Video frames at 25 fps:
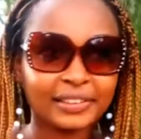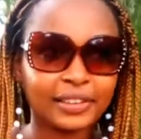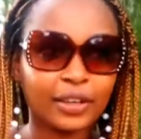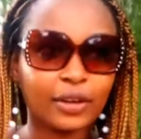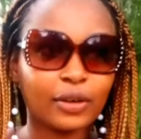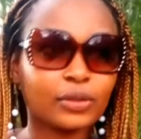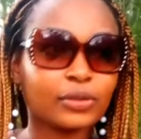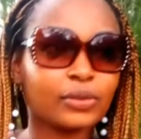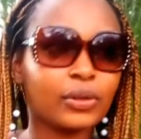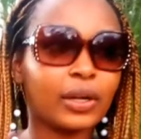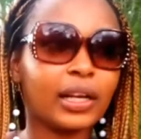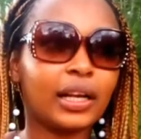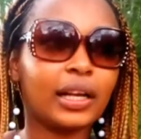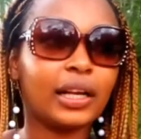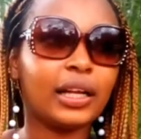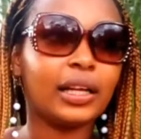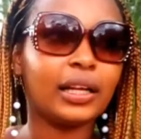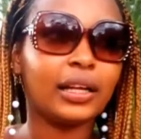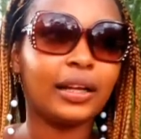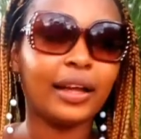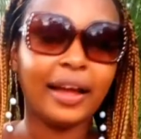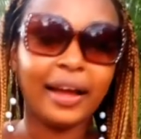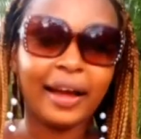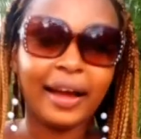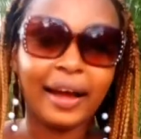Actually,
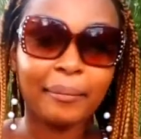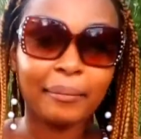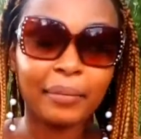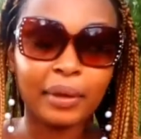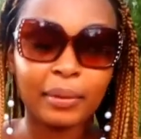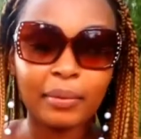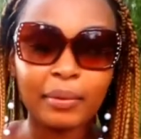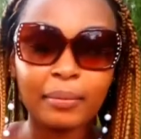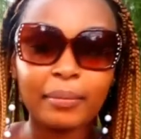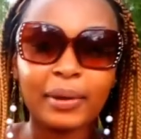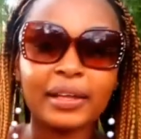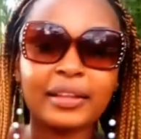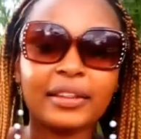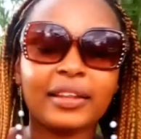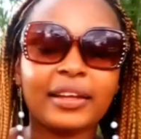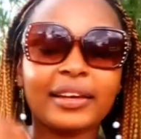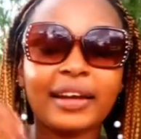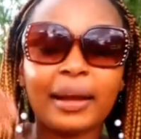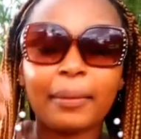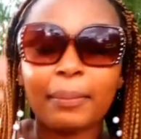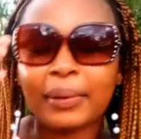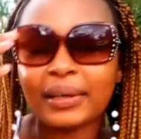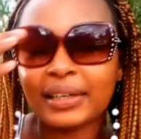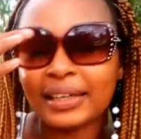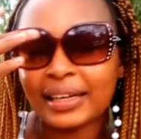mimi by then
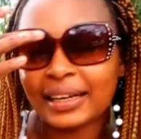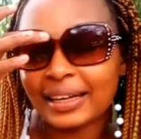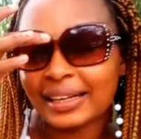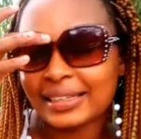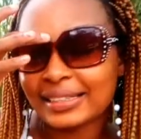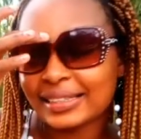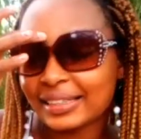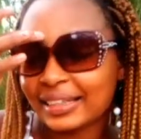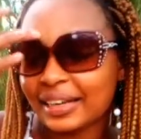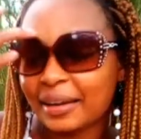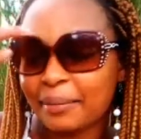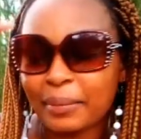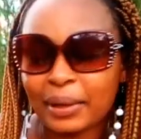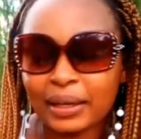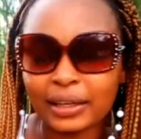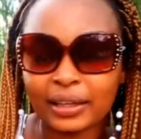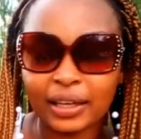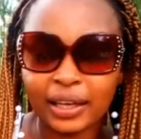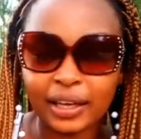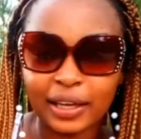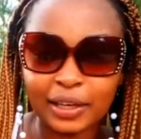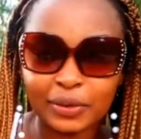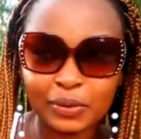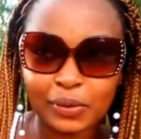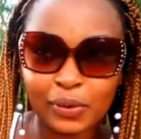napendanga sana ma
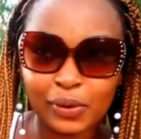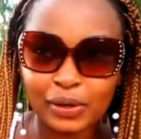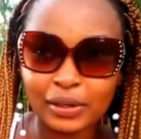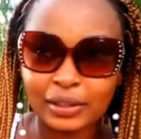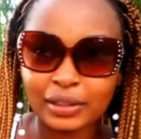candle.